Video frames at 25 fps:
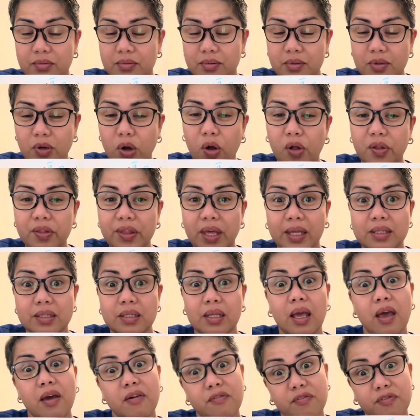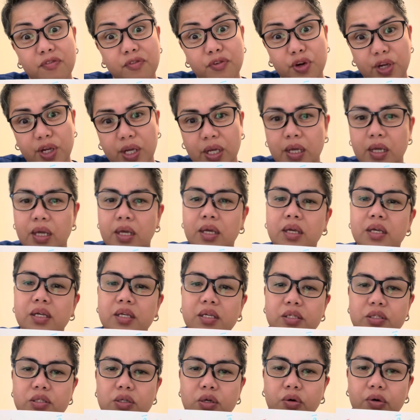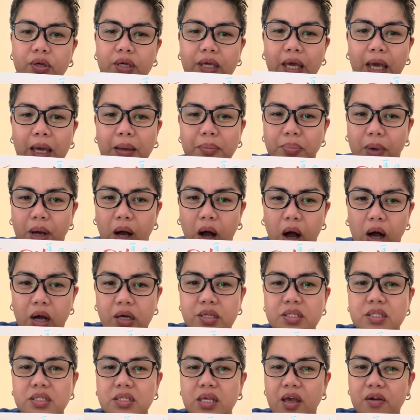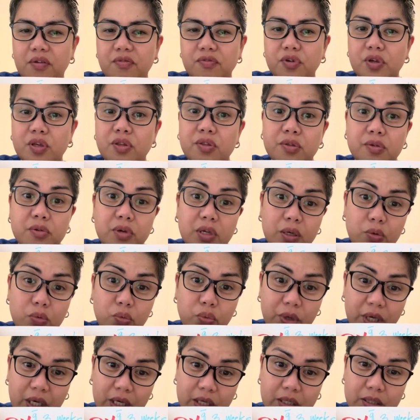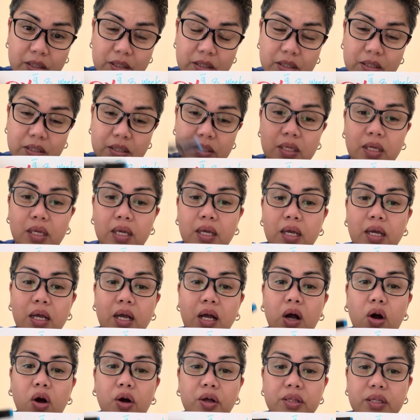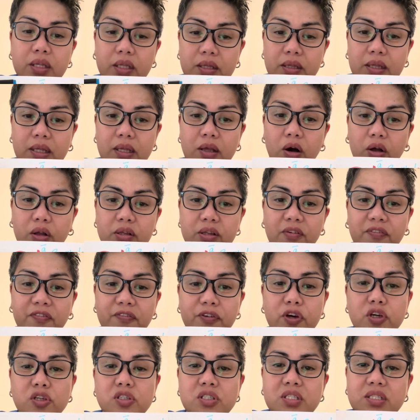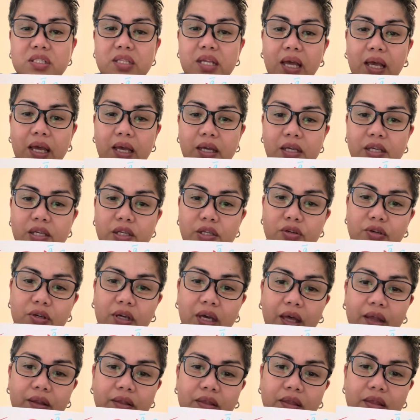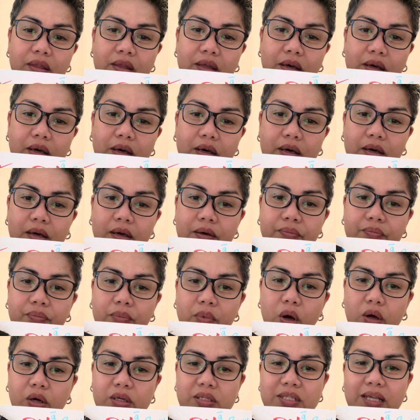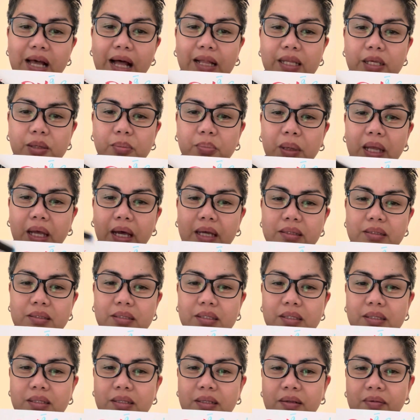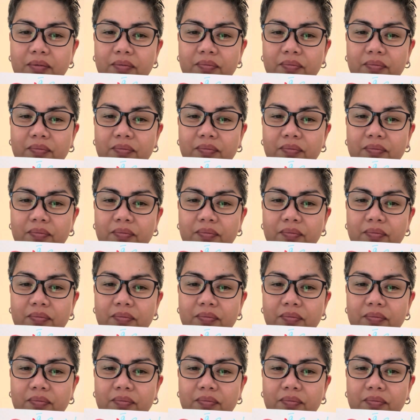call that every. So CapeOx every 3 weeks. On the first day, you get the oxaliplatin,